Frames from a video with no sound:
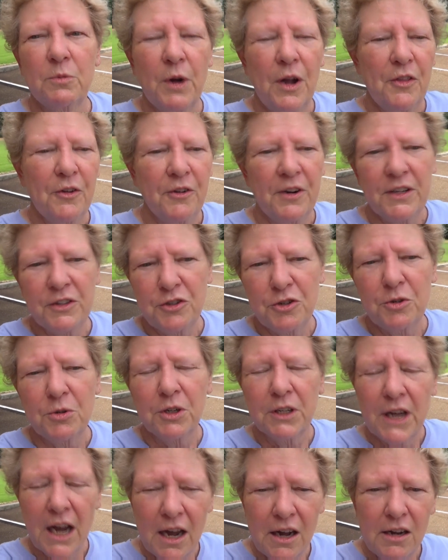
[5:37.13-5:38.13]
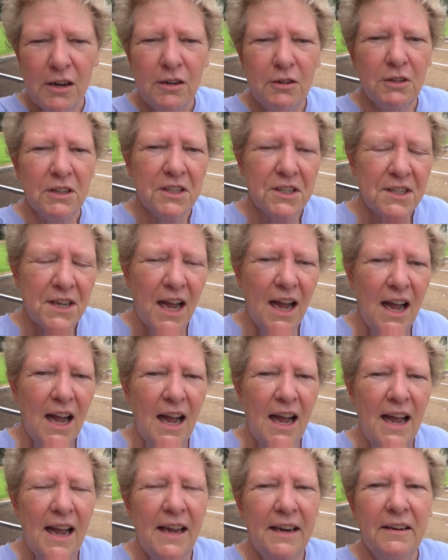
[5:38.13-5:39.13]
Whether it's to a cone, a
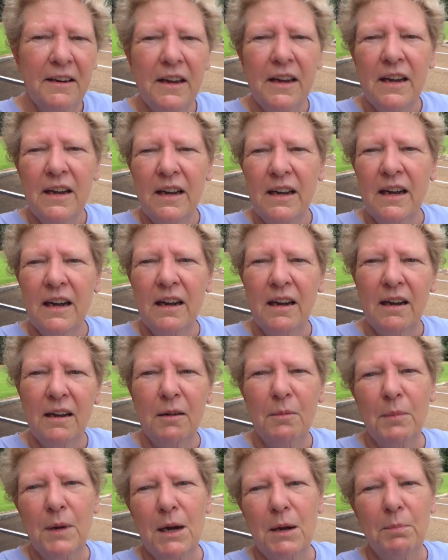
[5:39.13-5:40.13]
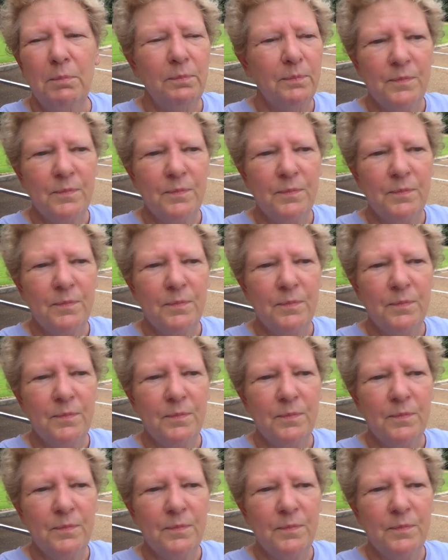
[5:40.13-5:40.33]
sign, a